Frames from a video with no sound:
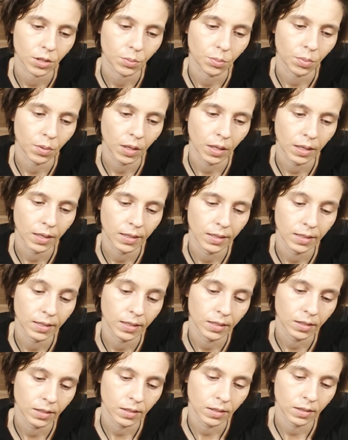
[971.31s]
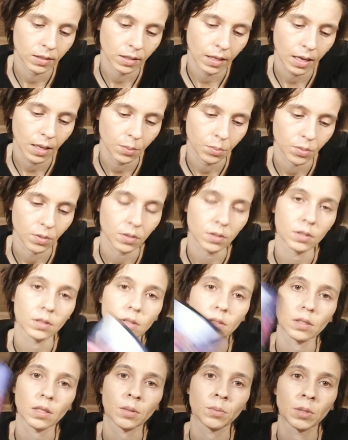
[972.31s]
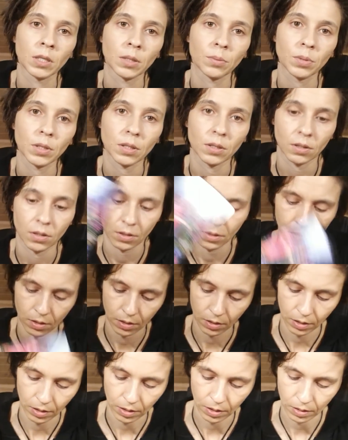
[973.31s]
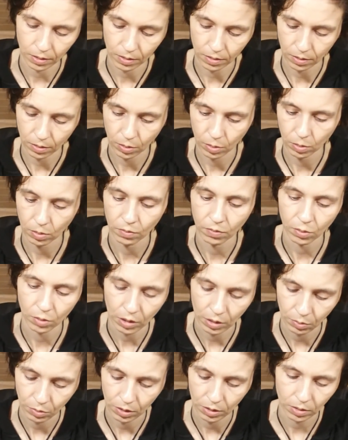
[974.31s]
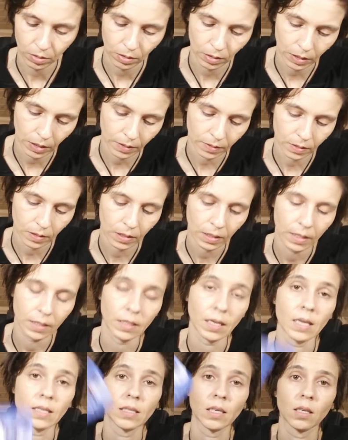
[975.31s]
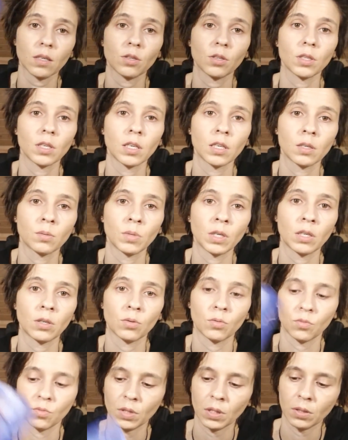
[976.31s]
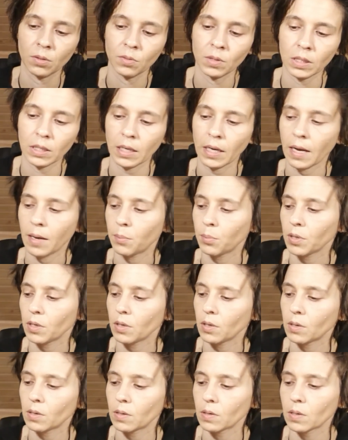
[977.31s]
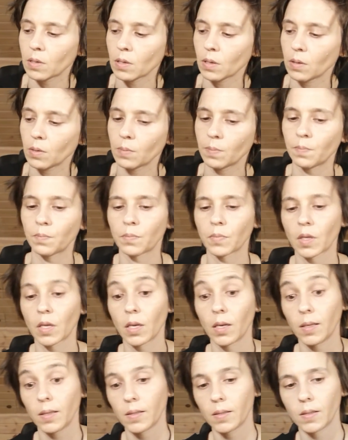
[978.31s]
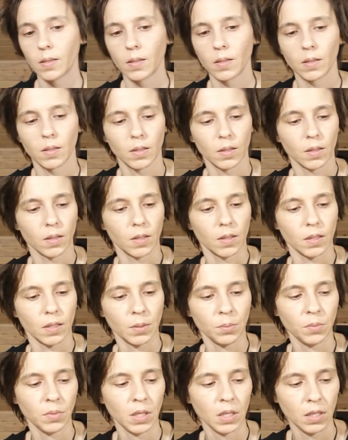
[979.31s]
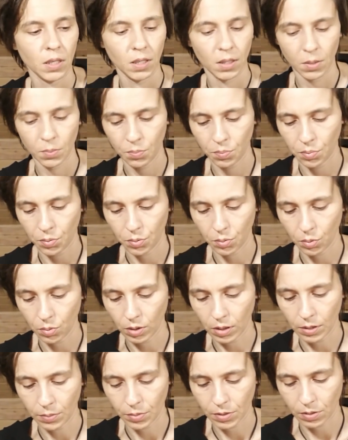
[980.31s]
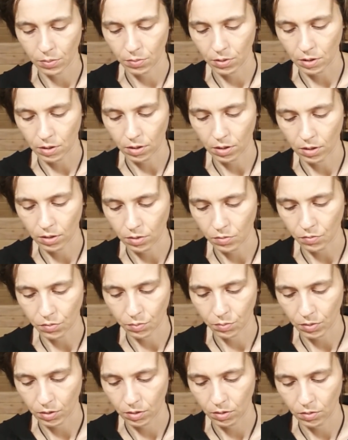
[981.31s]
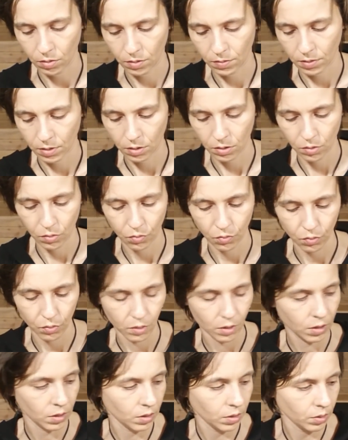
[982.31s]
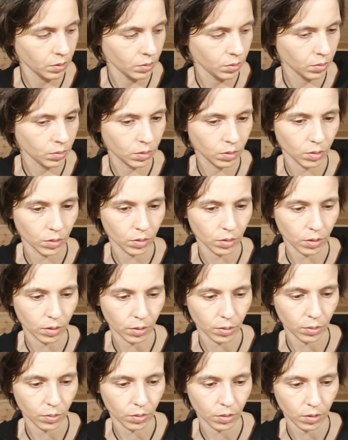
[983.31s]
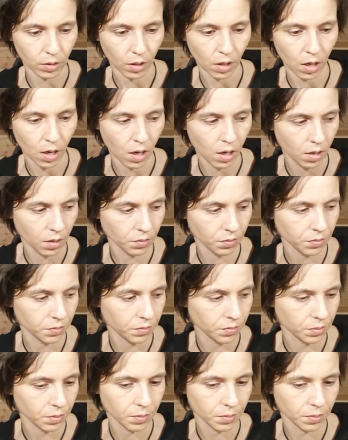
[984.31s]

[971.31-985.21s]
But it is going to happen. It's coming up here as the two of you coming together. And that's actually going to make you really, really happy here. So let me pull up some cards from the universe for you to close it off.